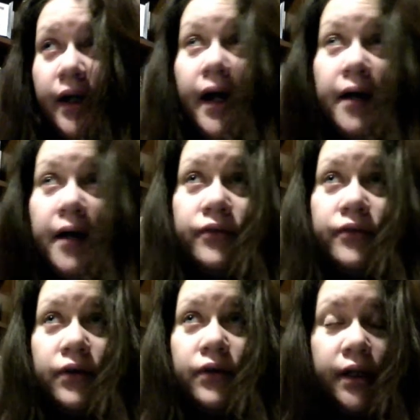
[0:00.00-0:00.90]

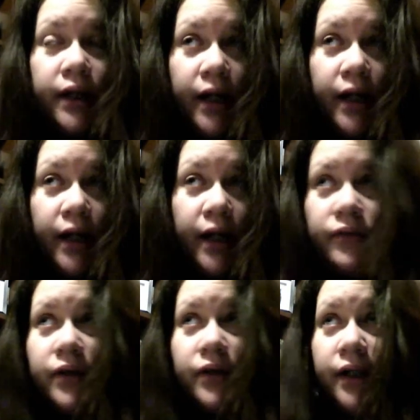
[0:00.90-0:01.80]
ever and
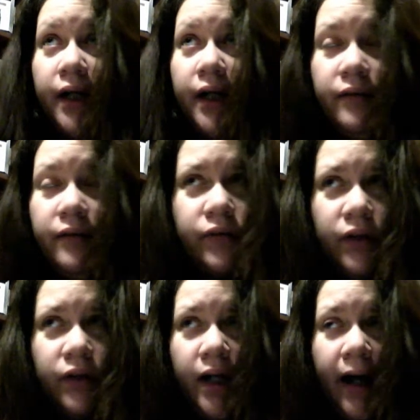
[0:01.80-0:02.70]
ever and
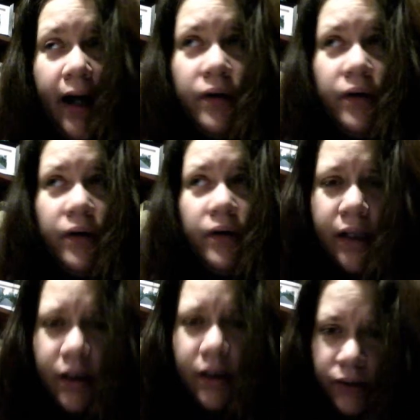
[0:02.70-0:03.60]
ever. How did I
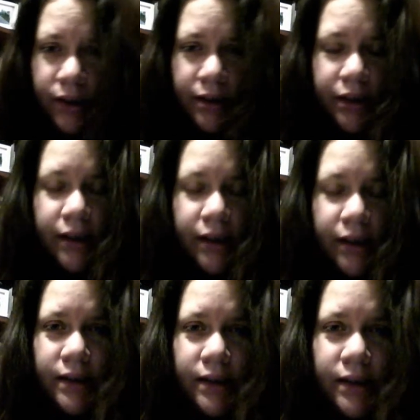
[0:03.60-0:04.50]
go such a
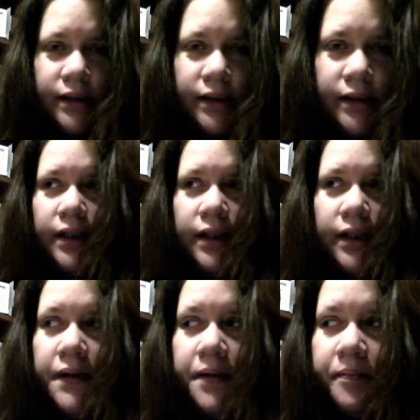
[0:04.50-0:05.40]
distance?
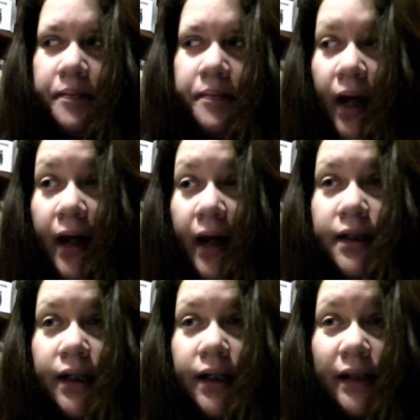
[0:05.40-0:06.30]
How did
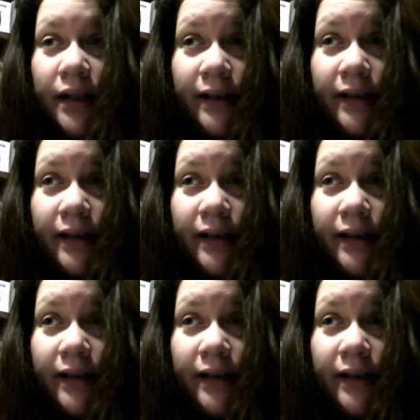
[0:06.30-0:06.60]
I not